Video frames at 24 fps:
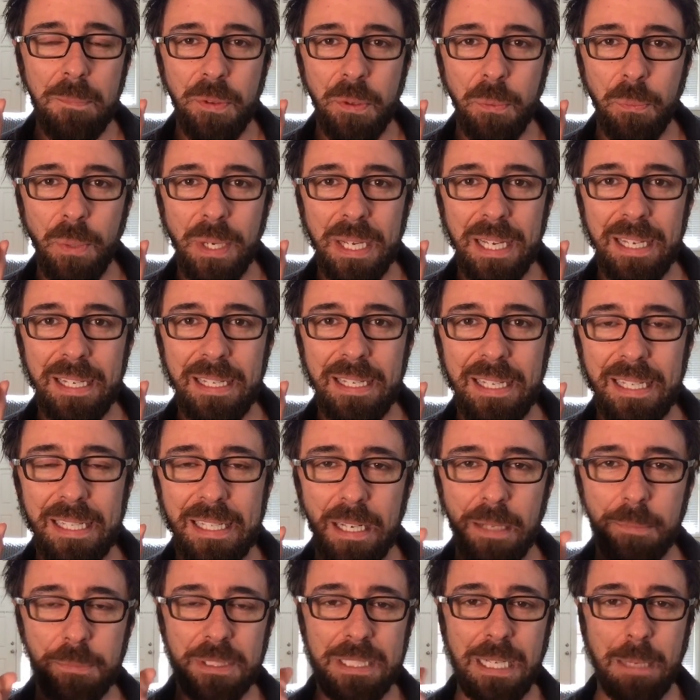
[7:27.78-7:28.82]
when it
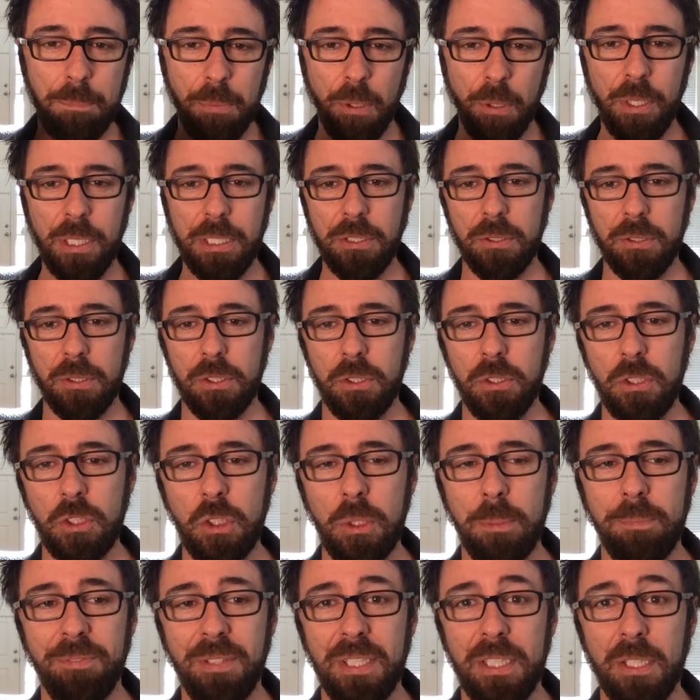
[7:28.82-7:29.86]
comes to uploading your
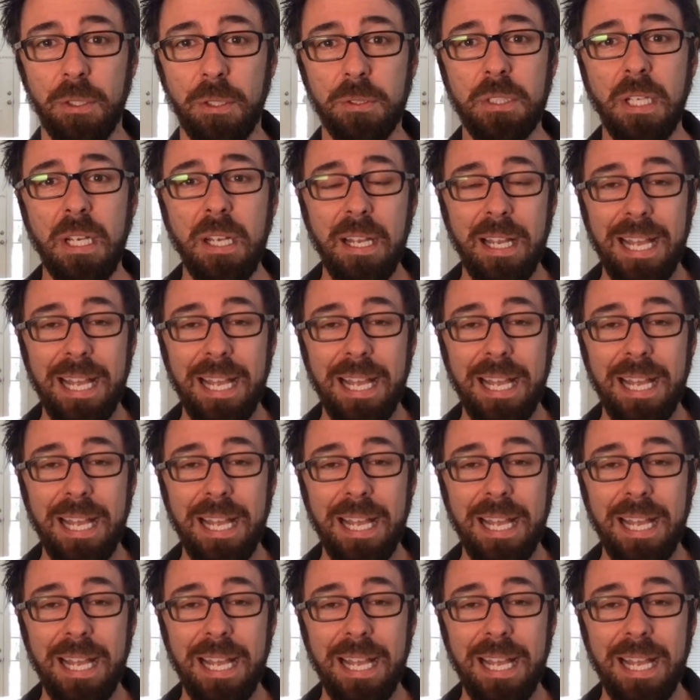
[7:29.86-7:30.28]
YouTube videos,